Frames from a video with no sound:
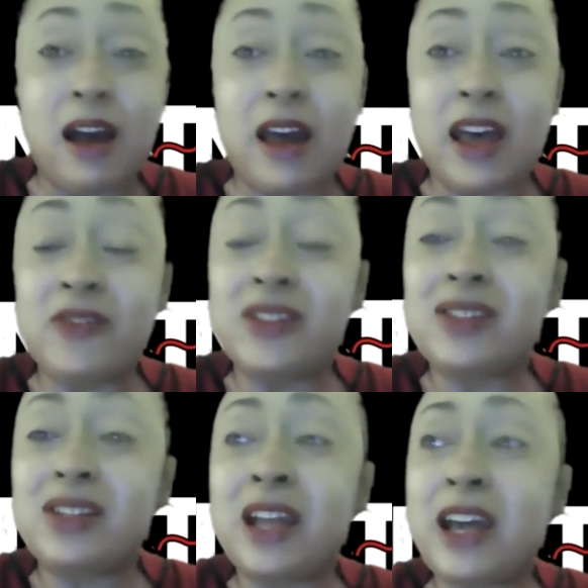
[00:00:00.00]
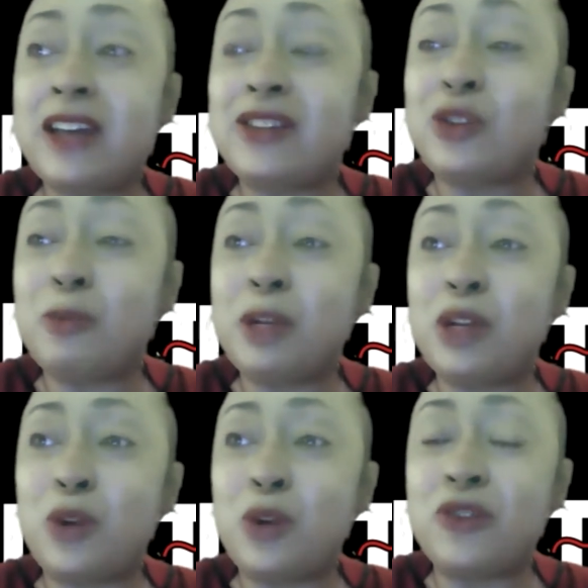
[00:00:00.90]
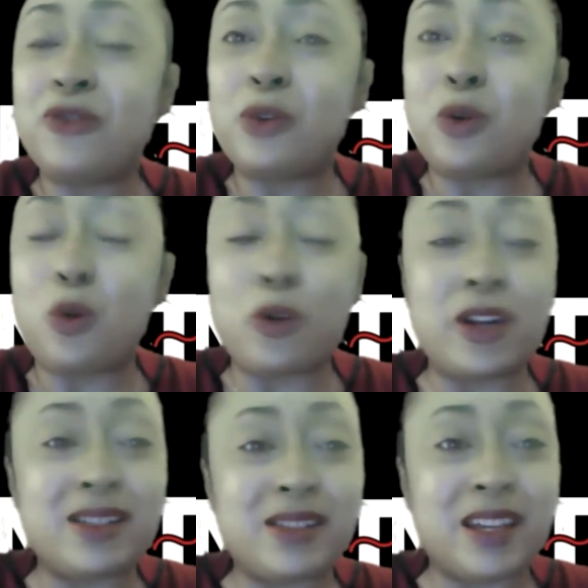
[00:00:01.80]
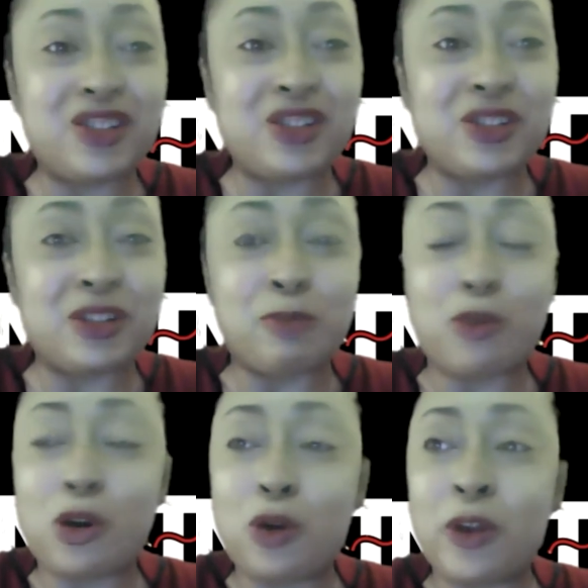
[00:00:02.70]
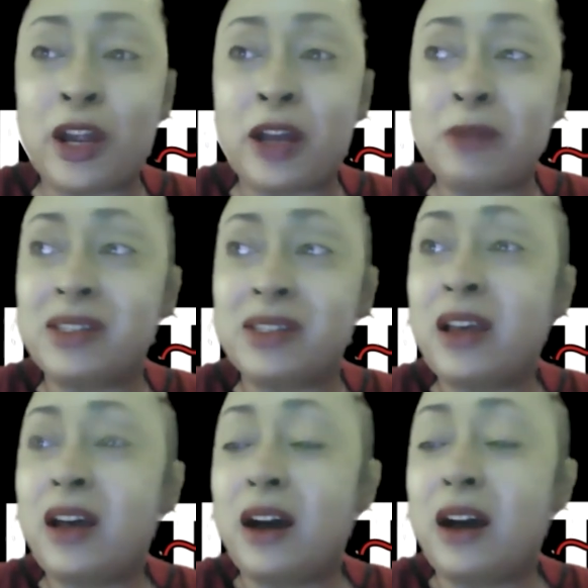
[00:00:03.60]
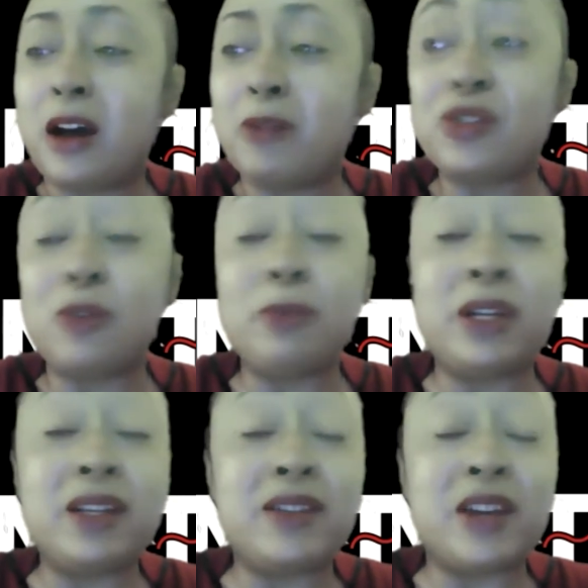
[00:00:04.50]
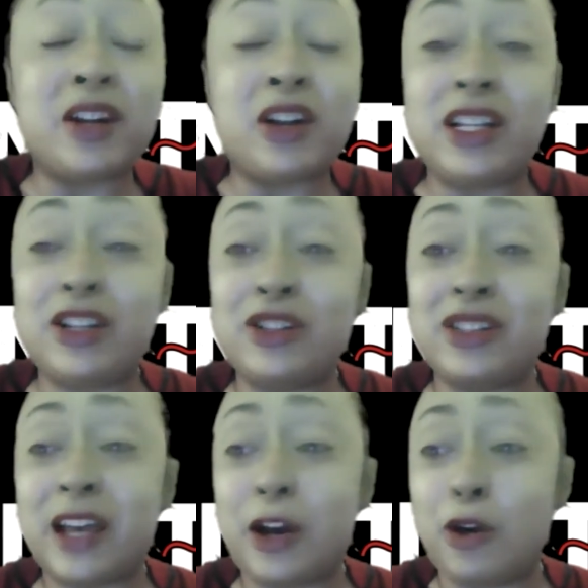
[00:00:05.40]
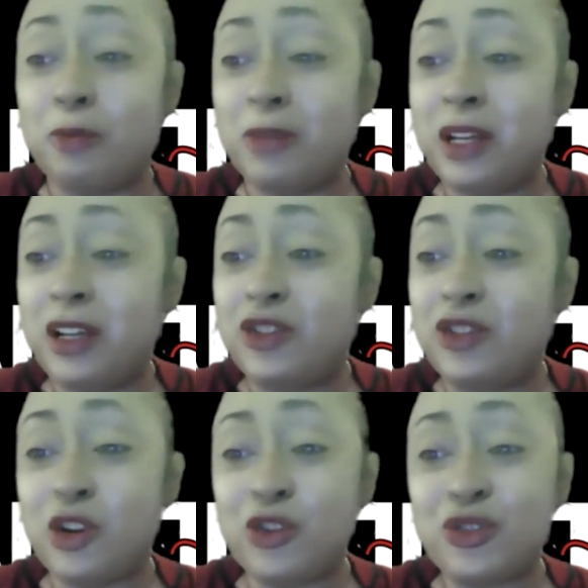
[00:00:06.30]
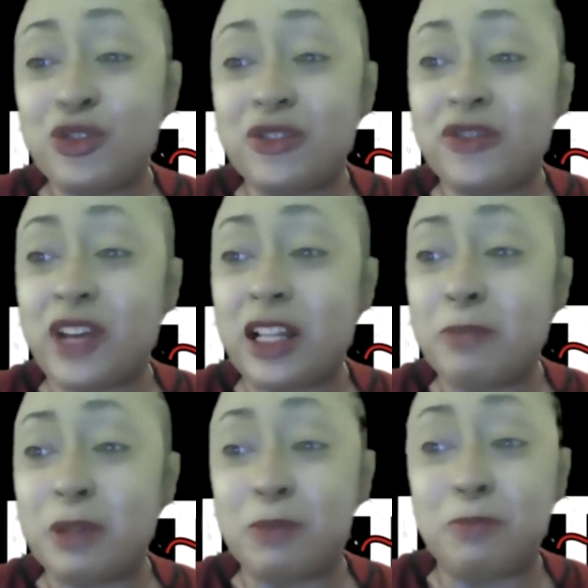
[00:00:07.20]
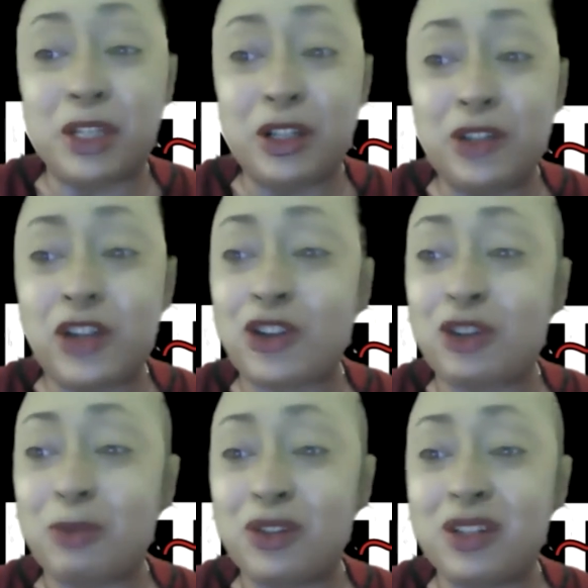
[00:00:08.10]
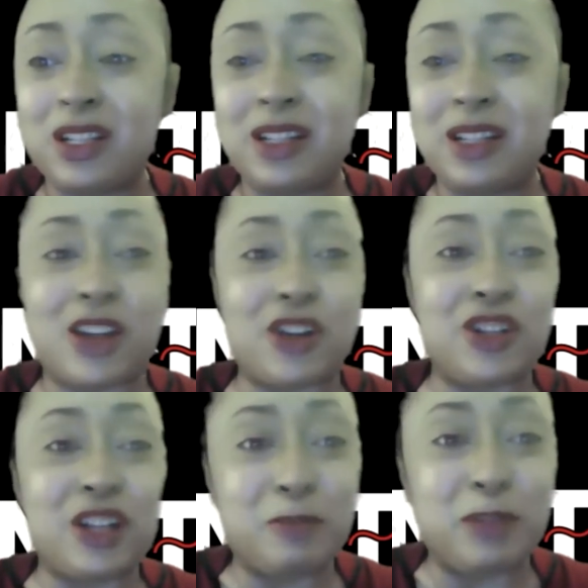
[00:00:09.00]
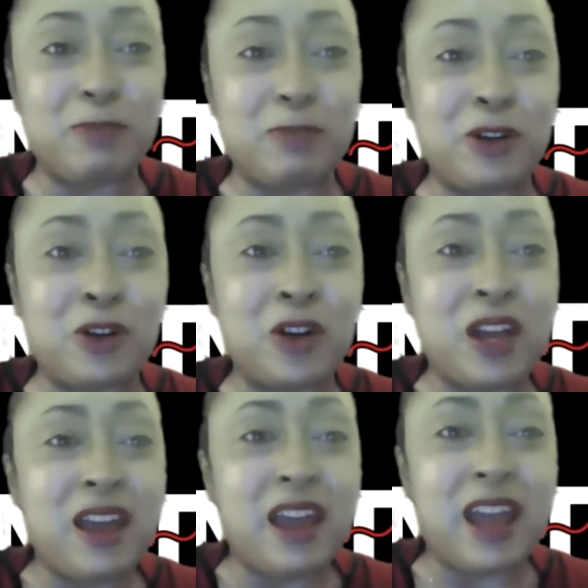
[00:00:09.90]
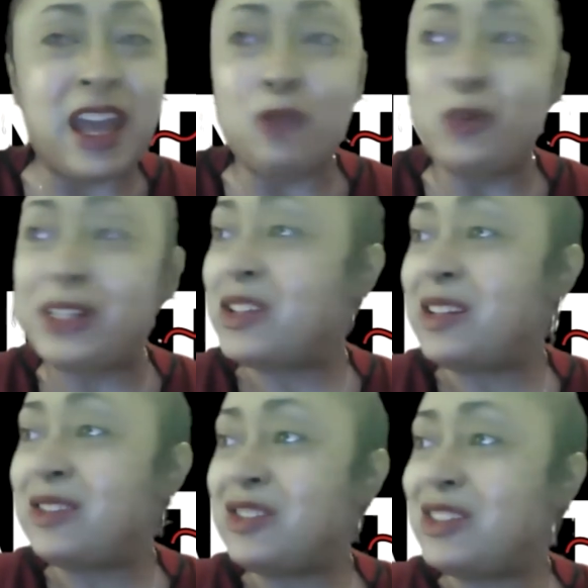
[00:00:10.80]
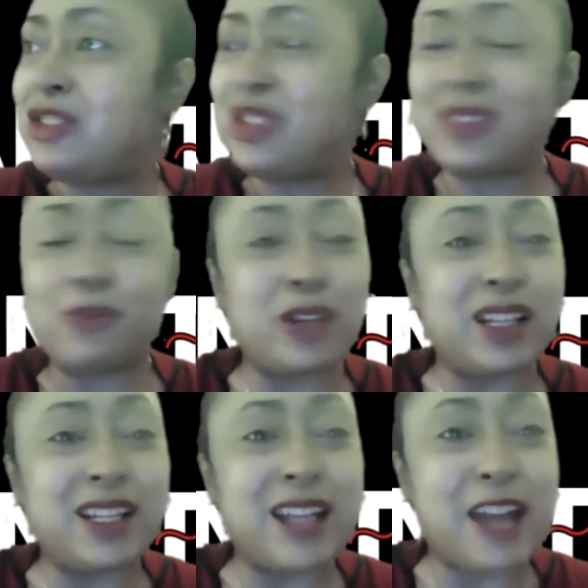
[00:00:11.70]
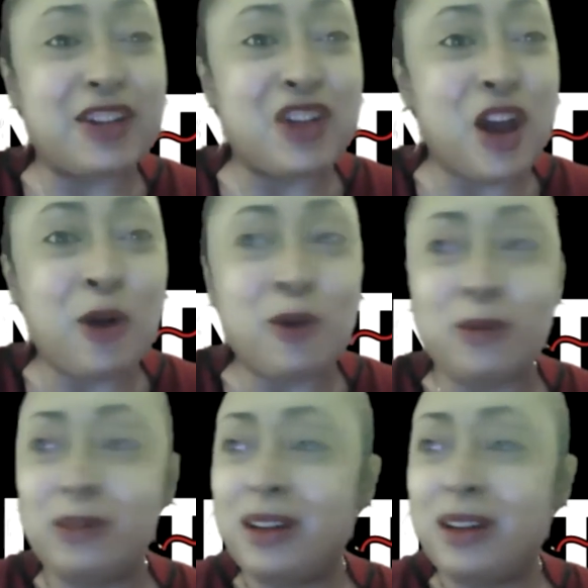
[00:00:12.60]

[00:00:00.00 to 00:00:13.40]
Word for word: Evanston has so many wonderful organizations and programs, um, so many that are here to help nurture, develop, and build our communities, our young people. And we tend to just really not know